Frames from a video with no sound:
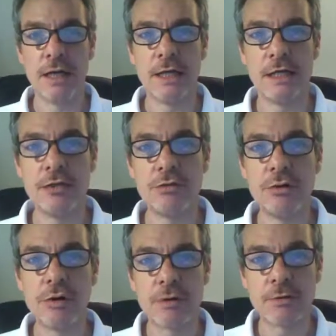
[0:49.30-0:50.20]
into
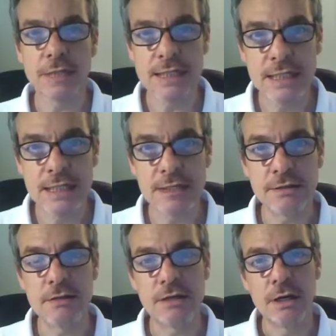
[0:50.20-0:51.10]
a
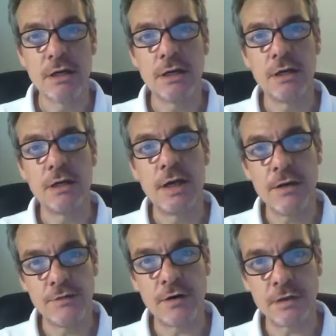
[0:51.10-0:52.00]
consistent
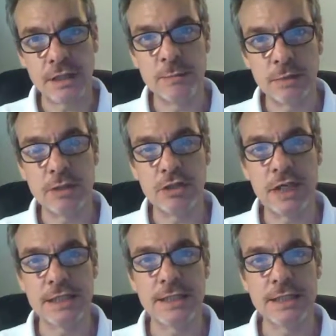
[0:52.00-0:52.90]
effort and
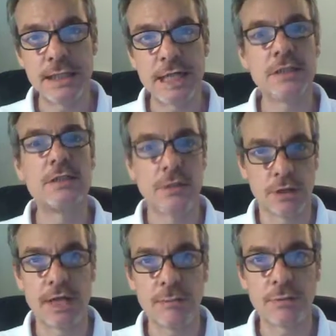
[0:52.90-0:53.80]
project. That's your
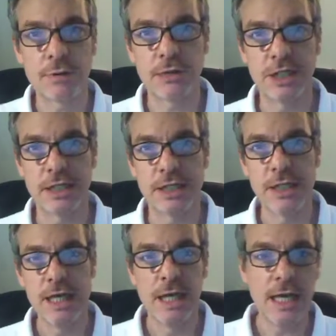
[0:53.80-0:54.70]
term project.
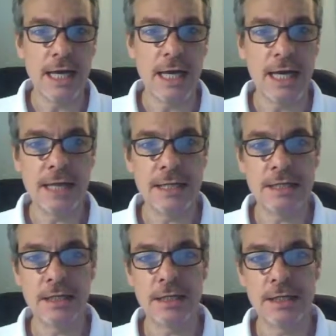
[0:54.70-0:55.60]

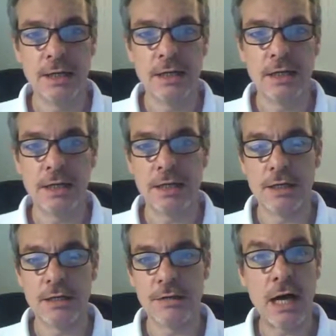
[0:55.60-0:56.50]
And
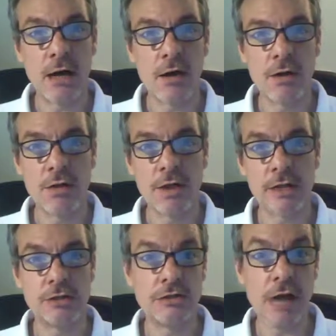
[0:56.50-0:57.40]
now
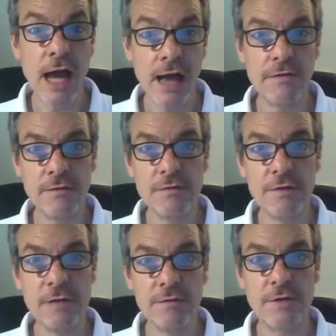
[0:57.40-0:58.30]
that you have
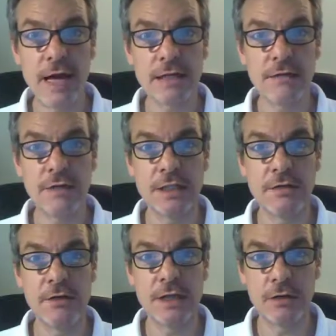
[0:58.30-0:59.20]
in fact
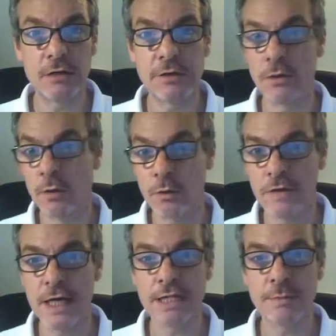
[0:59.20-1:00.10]
effectively covered all
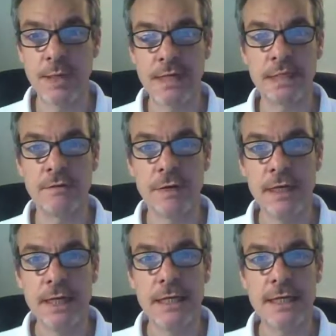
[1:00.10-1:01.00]
the aspects of
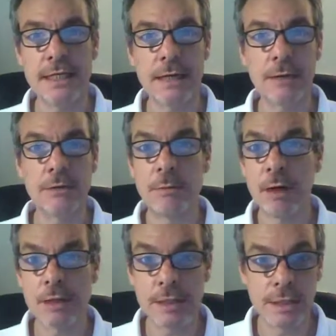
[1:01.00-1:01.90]
integrated
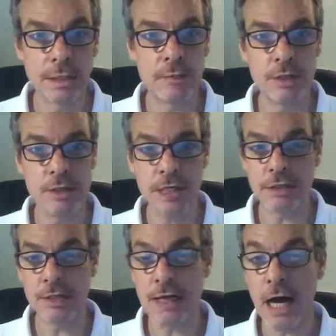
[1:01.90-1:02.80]
marketing
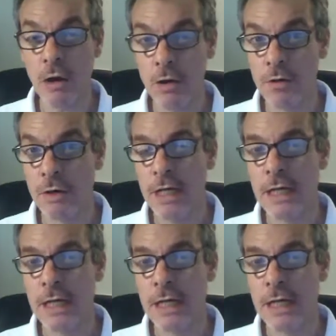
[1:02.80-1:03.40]
communication and how